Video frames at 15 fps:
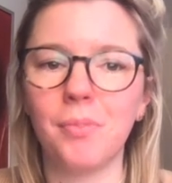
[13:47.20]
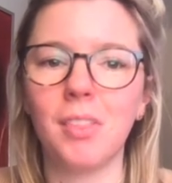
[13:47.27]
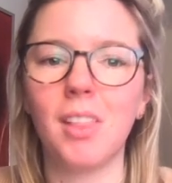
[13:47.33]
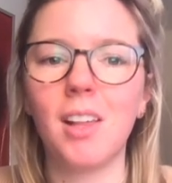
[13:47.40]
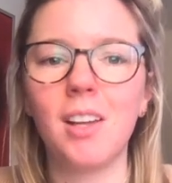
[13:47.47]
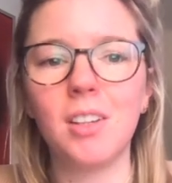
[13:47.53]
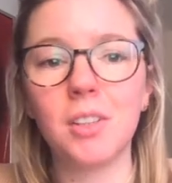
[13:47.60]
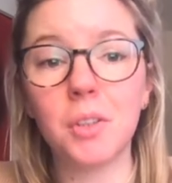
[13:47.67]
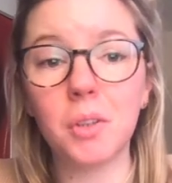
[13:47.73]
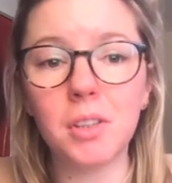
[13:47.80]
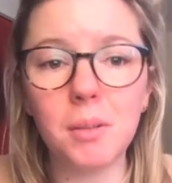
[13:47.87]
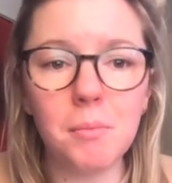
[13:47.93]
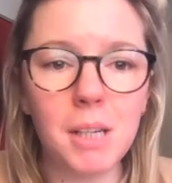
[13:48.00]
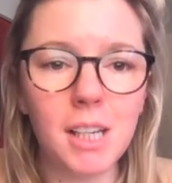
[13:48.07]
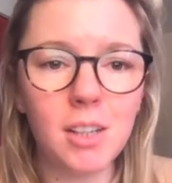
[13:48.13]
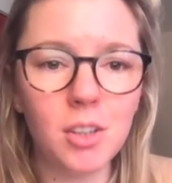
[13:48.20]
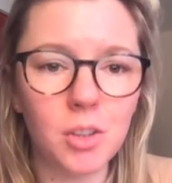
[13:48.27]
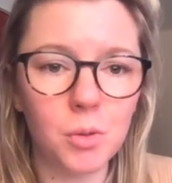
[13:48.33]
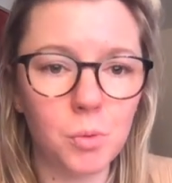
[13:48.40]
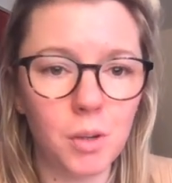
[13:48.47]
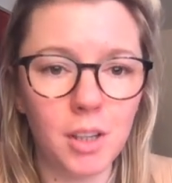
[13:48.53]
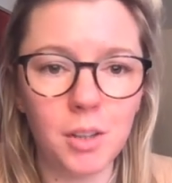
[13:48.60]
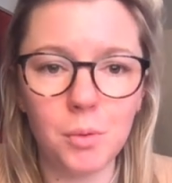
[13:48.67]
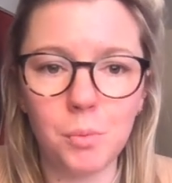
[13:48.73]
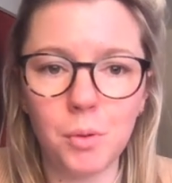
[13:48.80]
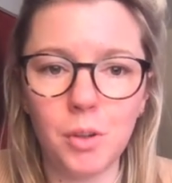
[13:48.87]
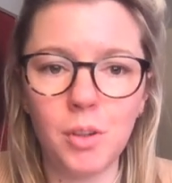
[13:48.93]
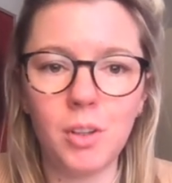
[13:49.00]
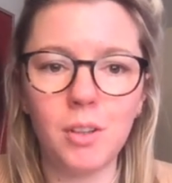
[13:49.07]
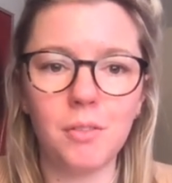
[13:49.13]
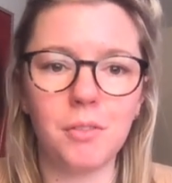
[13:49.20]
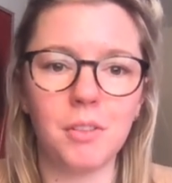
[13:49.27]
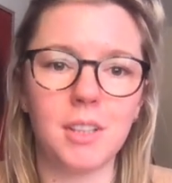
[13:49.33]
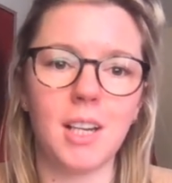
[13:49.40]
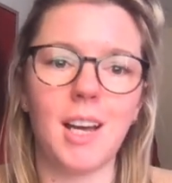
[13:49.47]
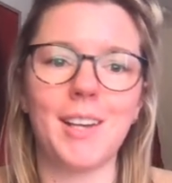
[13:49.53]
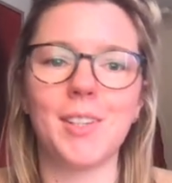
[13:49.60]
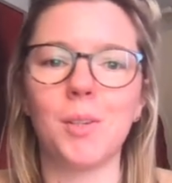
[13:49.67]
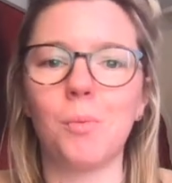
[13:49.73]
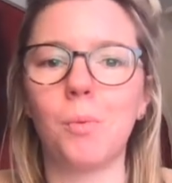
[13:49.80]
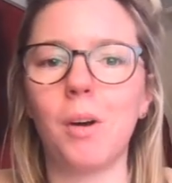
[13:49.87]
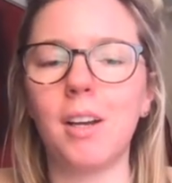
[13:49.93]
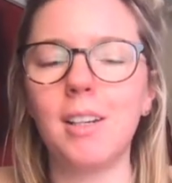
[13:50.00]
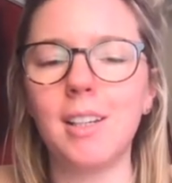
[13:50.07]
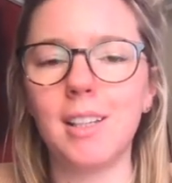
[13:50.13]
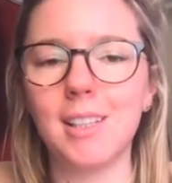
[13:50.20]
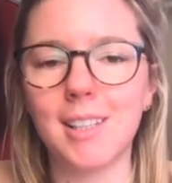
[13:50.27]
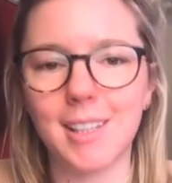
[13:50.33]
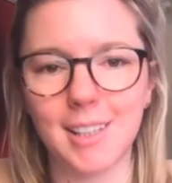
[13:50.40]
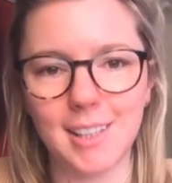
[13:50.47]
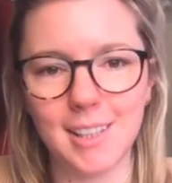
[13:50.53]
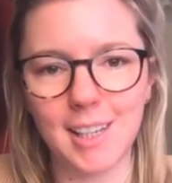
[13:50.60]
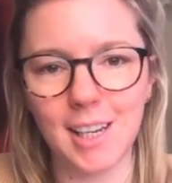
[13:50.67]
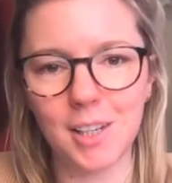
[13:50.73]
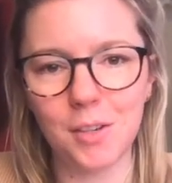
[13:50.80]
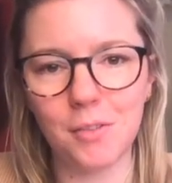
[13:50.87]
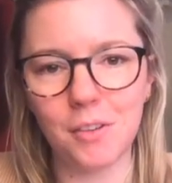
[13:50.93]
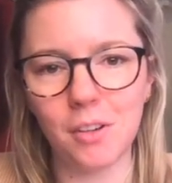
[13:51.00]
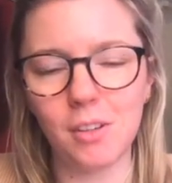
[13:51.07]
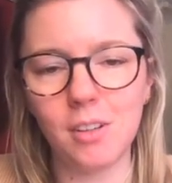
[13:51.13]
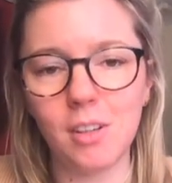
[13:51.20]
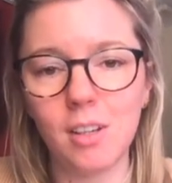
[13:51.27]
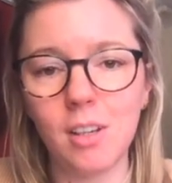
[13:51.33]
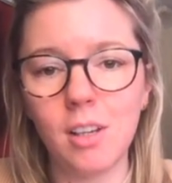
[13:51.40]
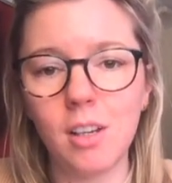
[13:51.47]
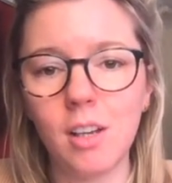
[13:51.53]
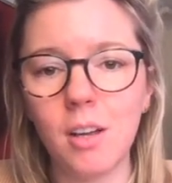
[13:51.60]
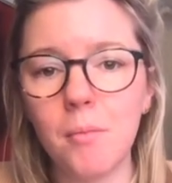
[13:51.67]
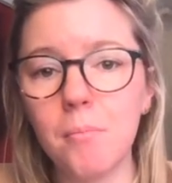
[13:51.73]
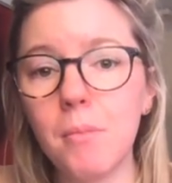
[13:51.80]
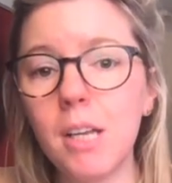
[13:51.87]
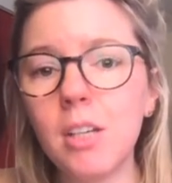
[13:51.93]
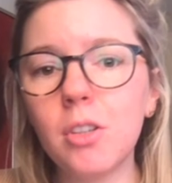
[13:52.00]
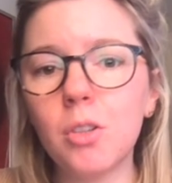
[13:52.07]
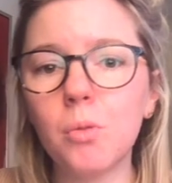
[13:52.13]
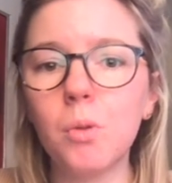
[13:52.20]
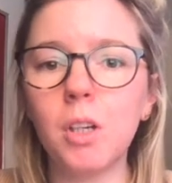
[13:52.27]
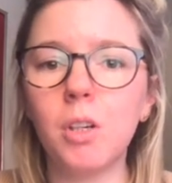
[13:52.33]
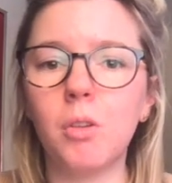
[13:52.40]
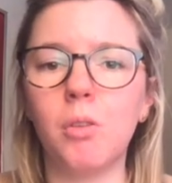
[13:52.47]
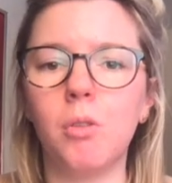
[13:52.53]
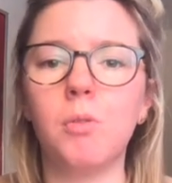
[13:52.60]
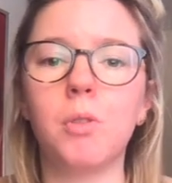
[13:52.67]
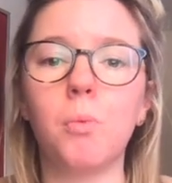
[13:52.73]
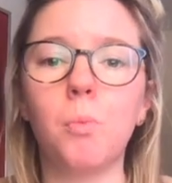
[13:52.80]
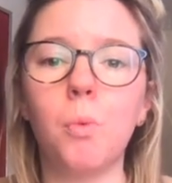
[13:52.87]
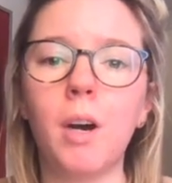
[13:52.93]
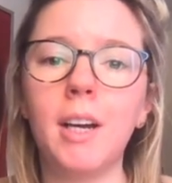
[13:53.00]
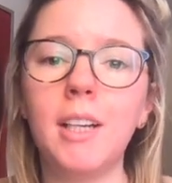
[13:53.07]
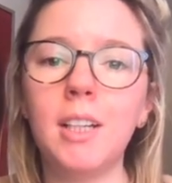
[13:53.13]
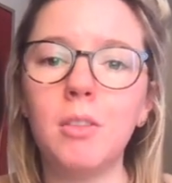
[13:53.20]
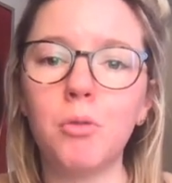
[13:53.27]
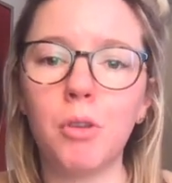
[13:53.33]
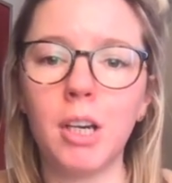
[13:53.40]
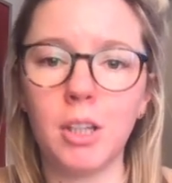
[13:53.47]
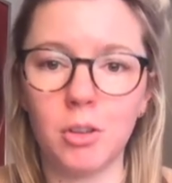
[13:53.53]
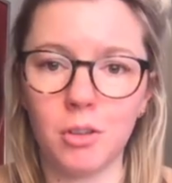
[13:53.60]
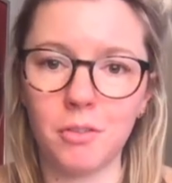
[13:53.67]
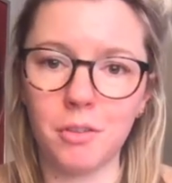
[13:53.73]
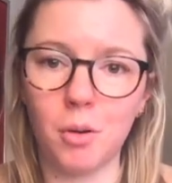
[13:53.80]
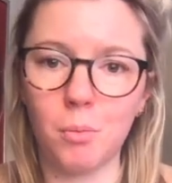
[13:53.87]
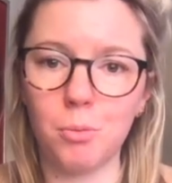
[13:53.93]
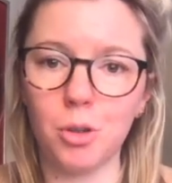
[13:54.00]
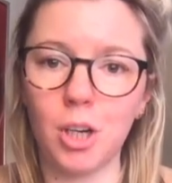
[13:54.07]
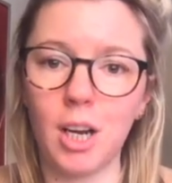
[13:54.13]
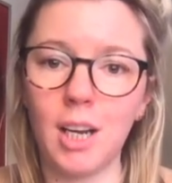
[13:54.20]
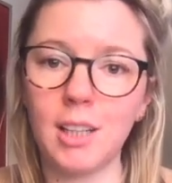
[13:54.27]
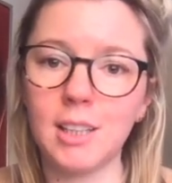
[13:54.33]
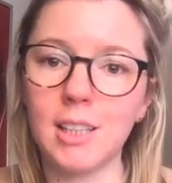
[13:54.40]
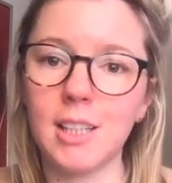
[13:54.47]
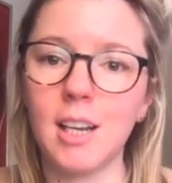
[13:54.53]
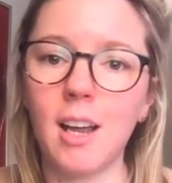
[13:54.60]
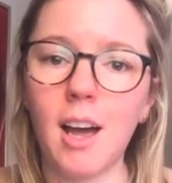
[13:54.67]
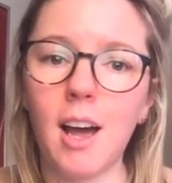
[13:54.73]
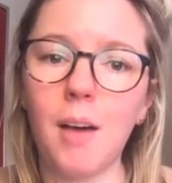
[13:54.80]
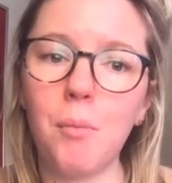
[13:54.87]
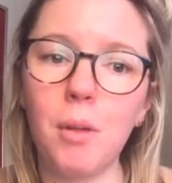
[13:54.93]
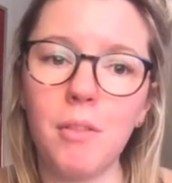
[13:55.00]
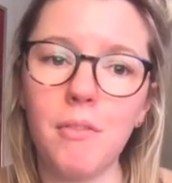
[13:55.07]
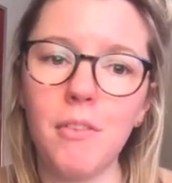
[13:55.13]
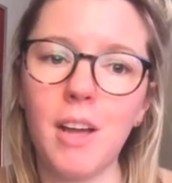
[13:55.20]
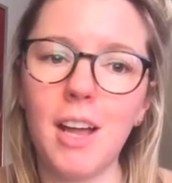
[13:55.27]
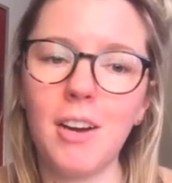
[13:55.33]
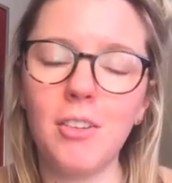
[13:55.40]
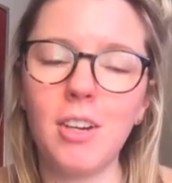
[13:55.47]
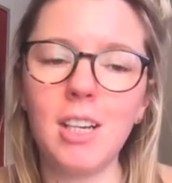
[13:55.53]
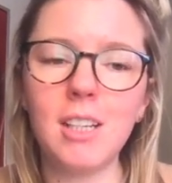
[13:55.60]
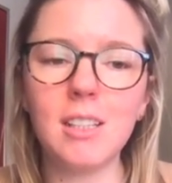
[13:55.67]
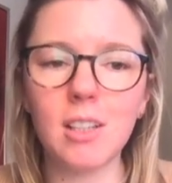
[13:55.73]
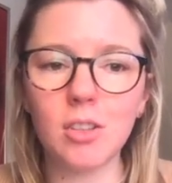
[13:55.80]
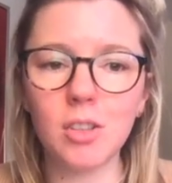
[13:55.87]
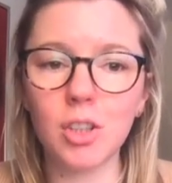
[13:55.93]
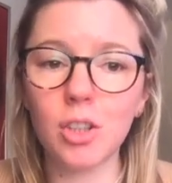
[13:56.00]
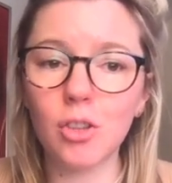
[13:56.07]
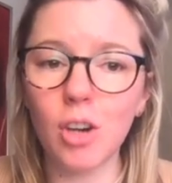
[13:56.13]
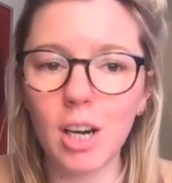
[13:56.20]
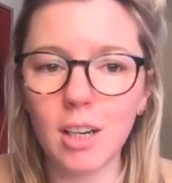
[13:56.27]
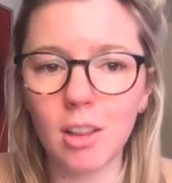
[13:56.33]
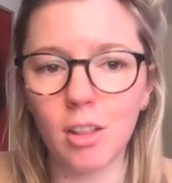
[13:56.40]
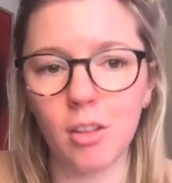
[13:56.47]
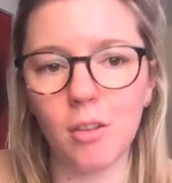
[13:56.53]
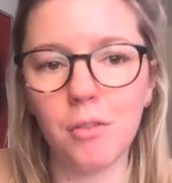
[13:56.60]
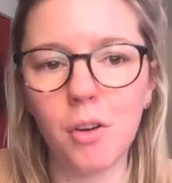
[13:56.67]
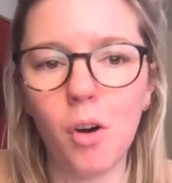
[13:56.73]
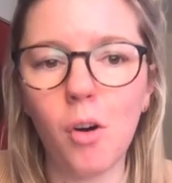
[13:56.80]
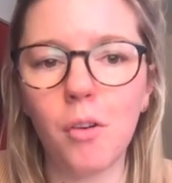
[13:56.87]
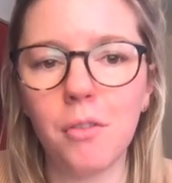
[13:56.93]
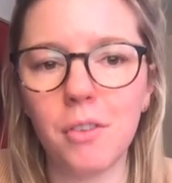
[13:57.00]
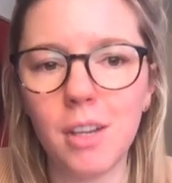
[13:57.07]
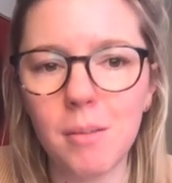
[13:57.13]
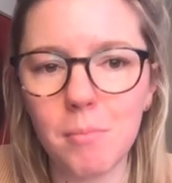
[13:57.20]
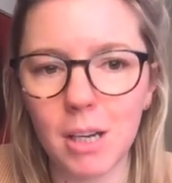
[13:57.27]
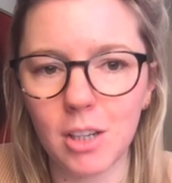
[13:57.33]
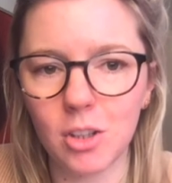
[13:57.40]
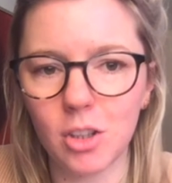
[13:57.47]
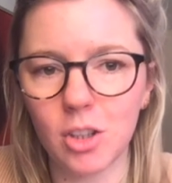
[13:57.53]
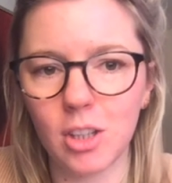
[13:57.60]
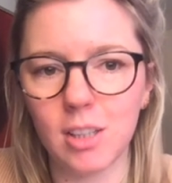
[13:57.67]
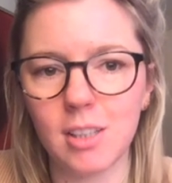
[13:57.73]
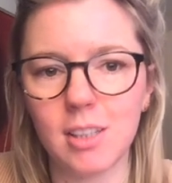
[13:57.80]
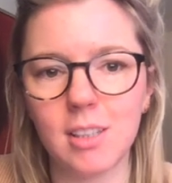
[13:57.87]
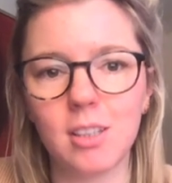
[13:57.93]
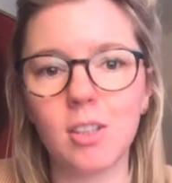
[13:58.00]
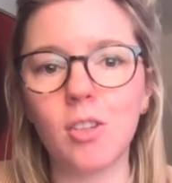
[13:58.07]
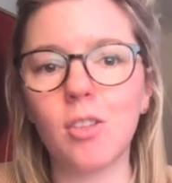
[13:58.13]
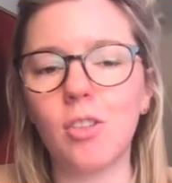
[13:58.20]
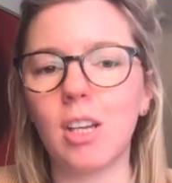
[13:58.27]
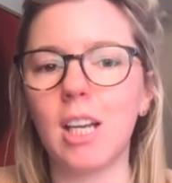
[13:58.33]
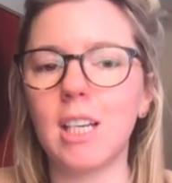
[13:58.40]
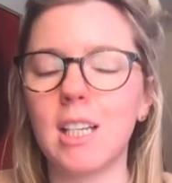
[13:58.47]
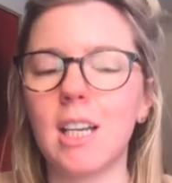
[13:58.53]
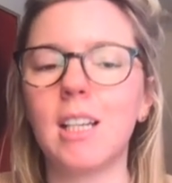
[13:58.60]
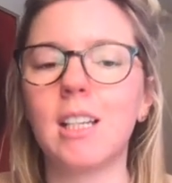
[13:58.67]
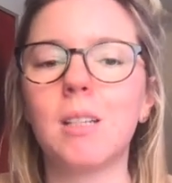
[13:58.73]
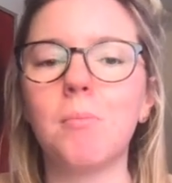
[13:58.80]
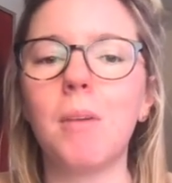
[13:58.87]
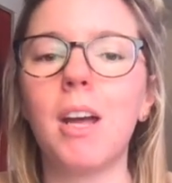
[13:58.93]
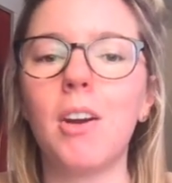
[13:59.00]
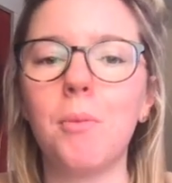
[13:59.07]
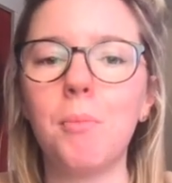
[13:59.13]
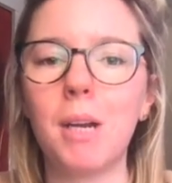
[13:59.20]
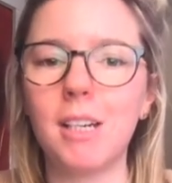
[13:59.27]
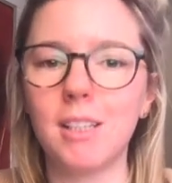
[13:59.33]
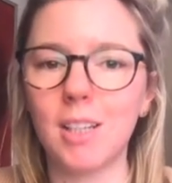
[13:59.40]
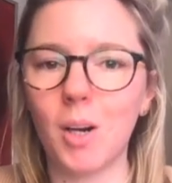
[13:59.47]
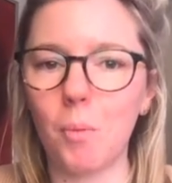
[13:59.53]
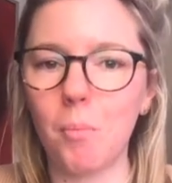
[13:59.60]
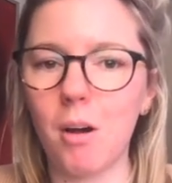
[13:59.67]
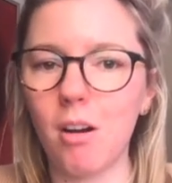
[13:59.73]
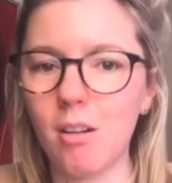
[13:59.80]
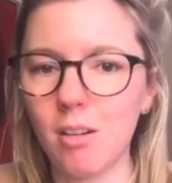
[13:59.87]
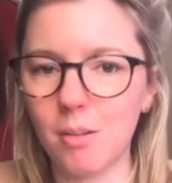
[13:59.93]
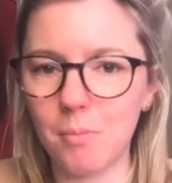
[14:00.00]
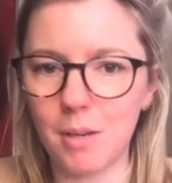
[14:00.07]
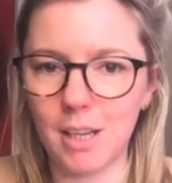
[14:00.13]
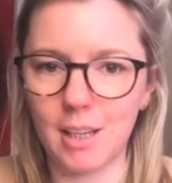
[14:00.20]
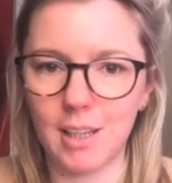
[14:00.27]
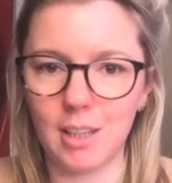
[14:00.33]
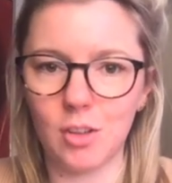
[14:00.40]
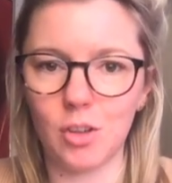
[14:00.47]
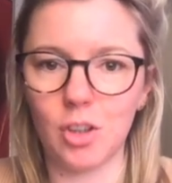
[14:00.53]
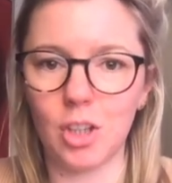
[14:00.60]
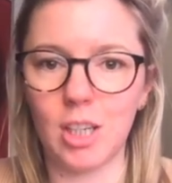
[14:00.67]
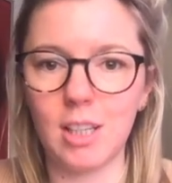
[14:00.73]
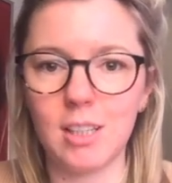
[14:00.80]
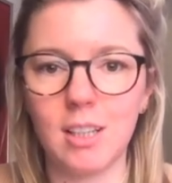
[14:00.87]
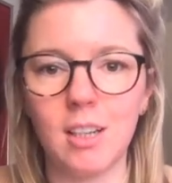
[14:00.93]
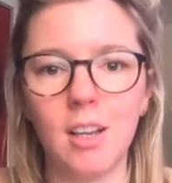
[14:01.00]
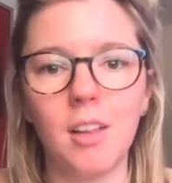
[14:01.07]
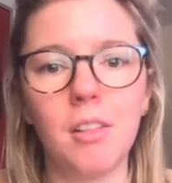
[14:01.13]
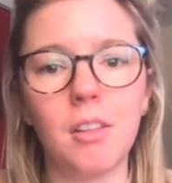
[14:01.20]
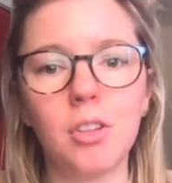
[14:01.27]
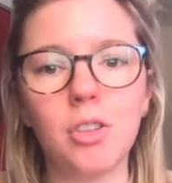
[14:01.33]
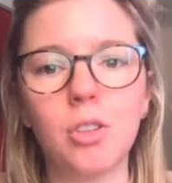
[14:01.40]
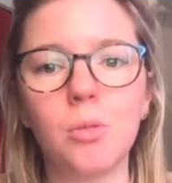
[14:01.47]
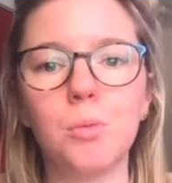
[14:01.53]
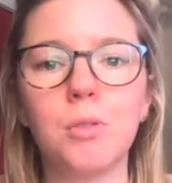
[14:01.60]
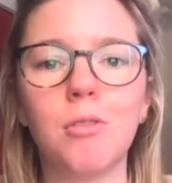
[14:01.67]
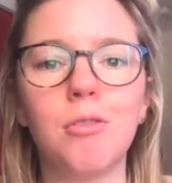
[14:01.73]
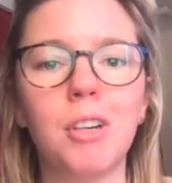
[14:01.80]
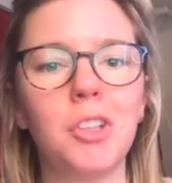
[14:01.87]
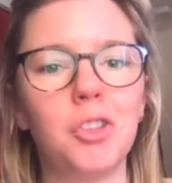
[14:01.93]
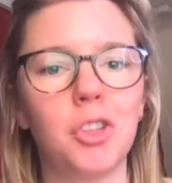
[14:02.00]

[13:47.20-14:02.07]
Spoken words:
So to make sure your work for task 1 is successful, make sure you use a wide range of objects with varied strength of coffee mixtures to create experimental mark making sheet that shows a range of